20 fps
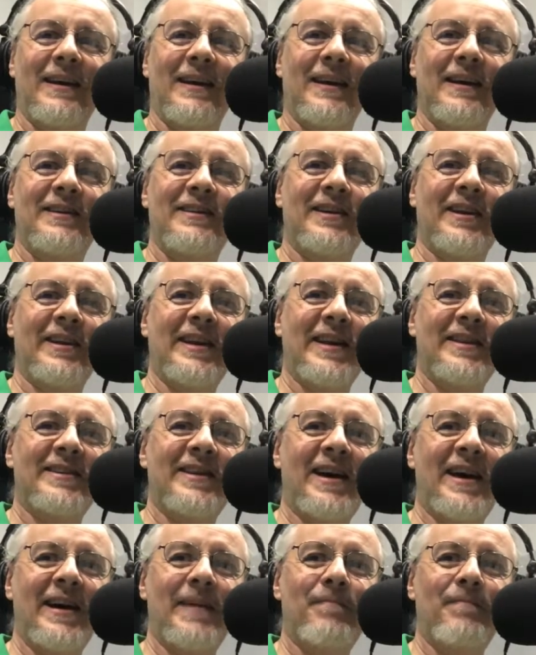until that
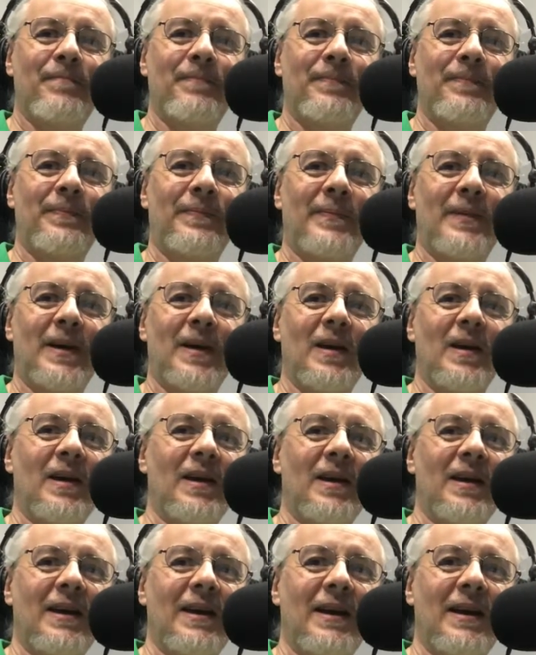time,
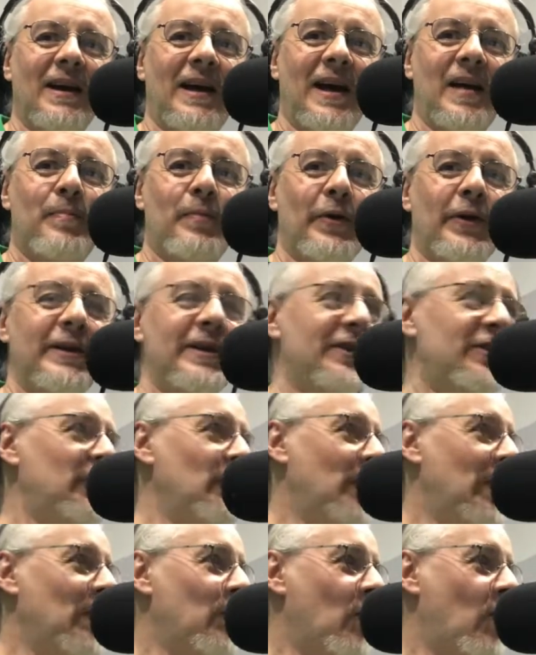I pray that
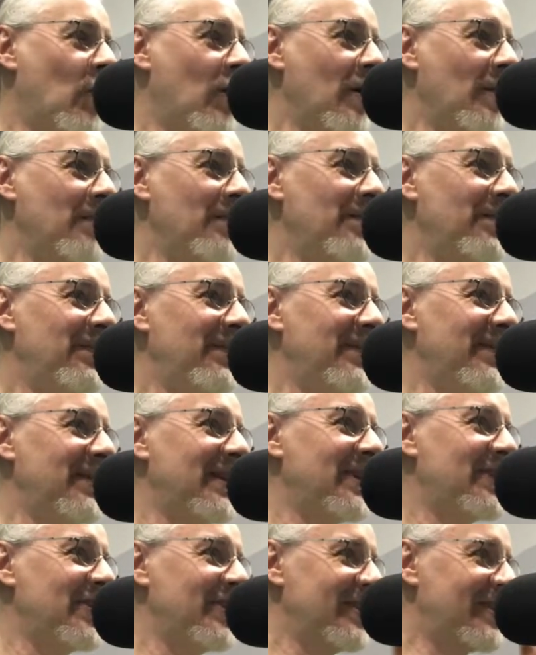you are warm,
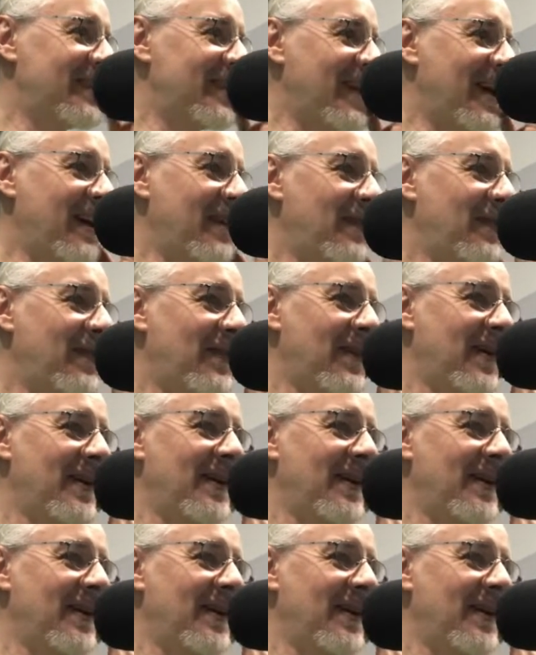that you're safe,